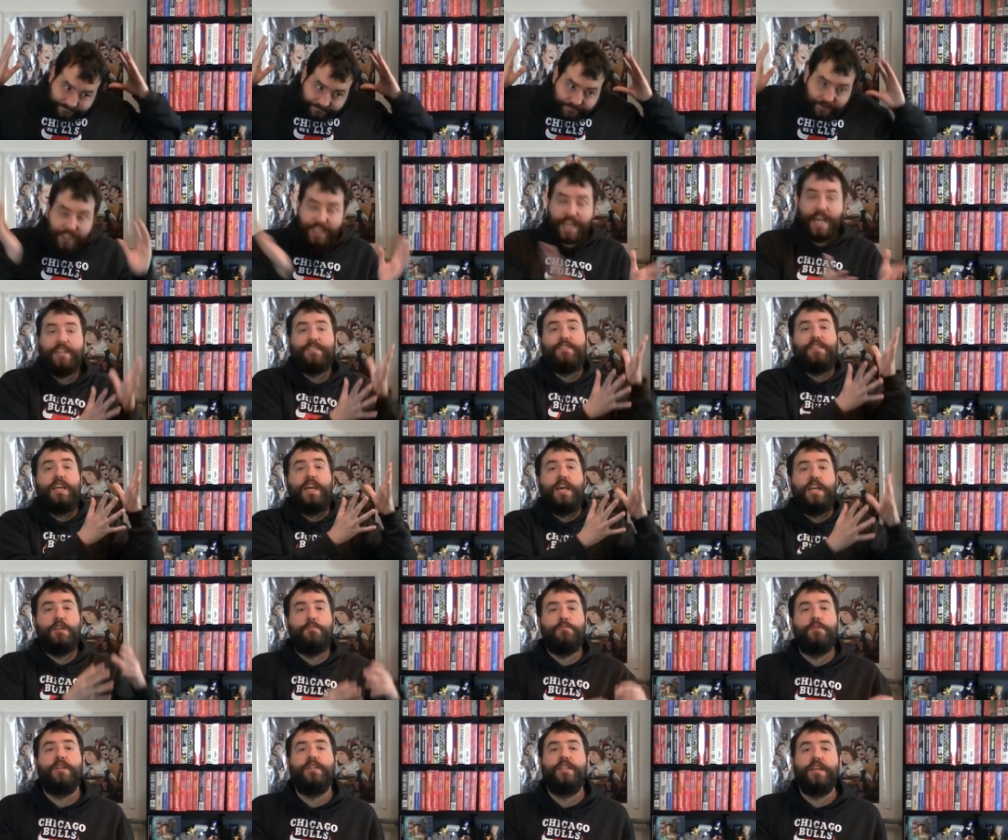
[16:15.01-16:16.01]
yes, I
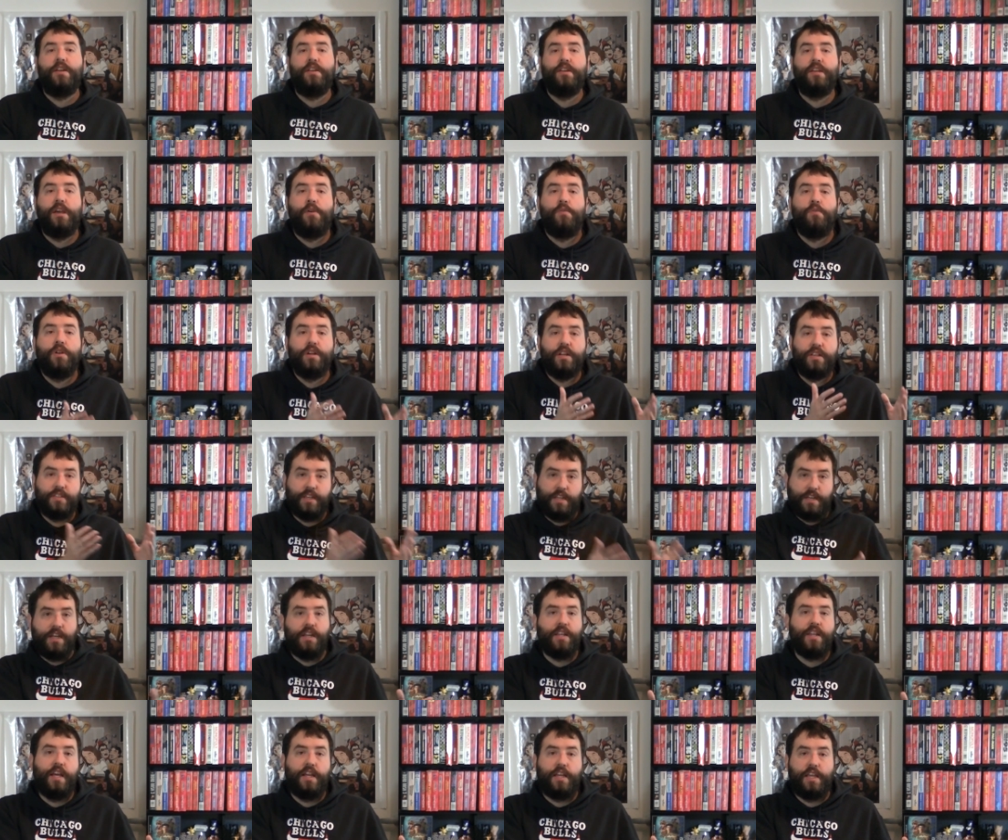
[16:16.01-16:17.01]
had to break down and get one because I
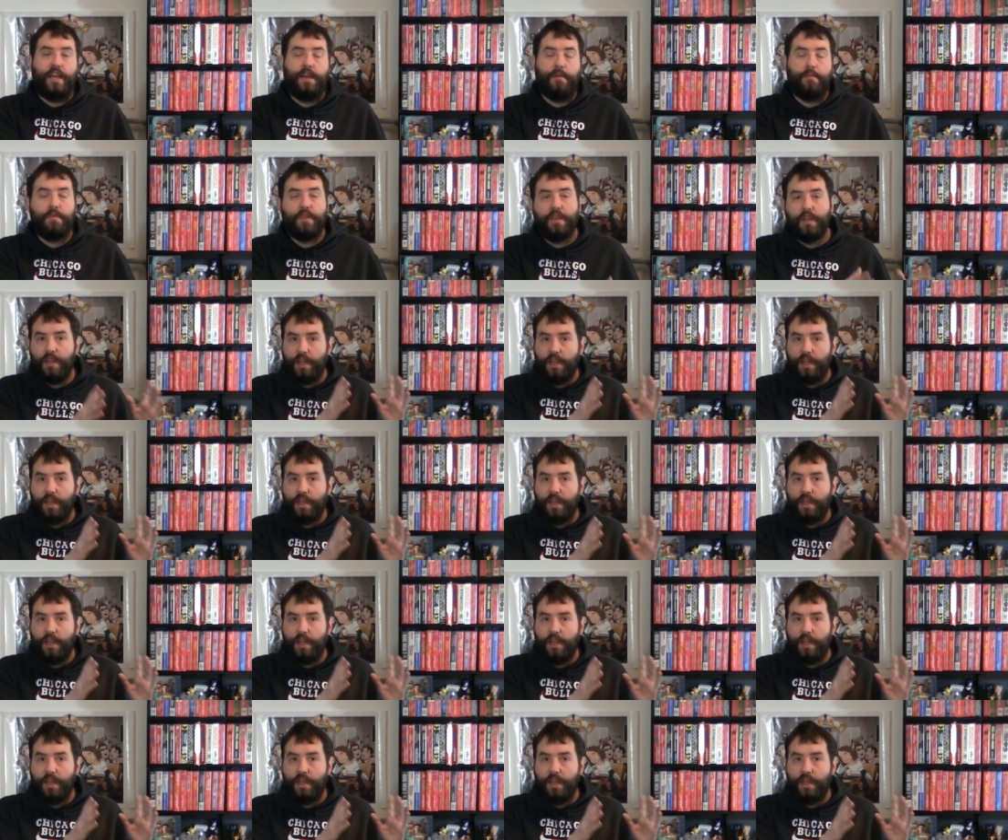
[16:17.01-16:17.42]
needed that game.